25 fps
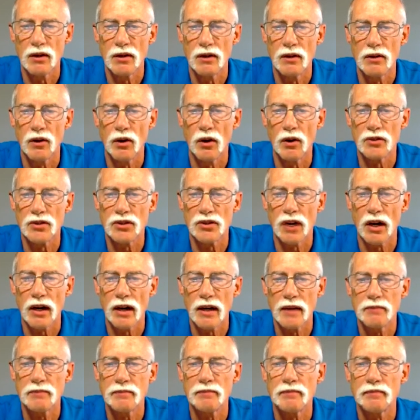oh sorry,
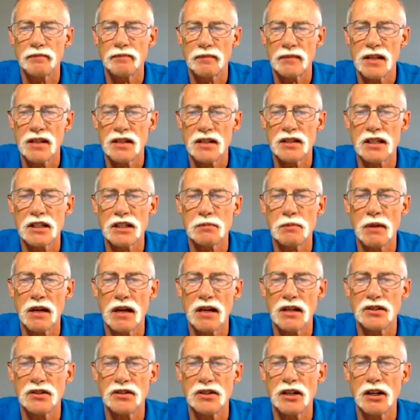six minus
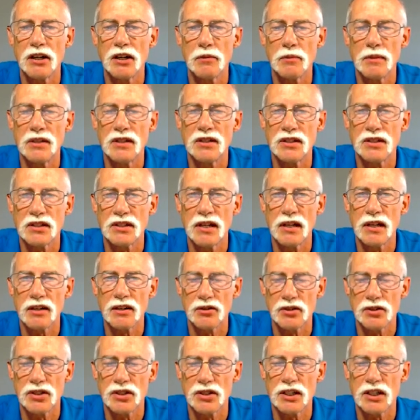zero would be six, or
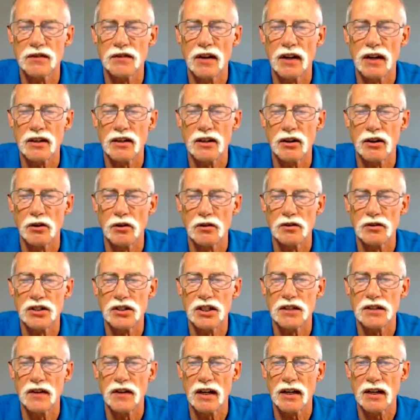six factorial over six
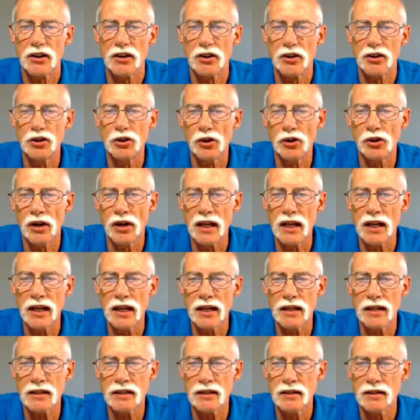factorial, you're going to
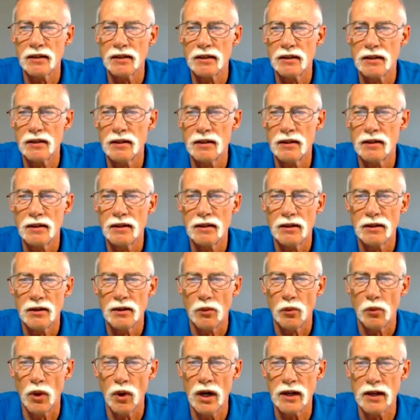get
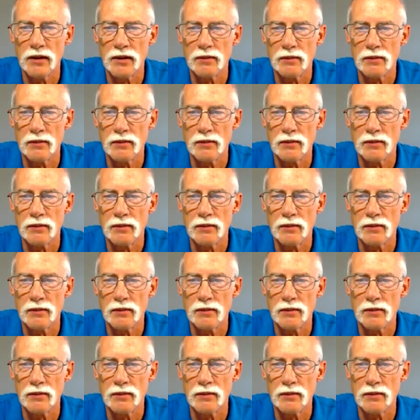one.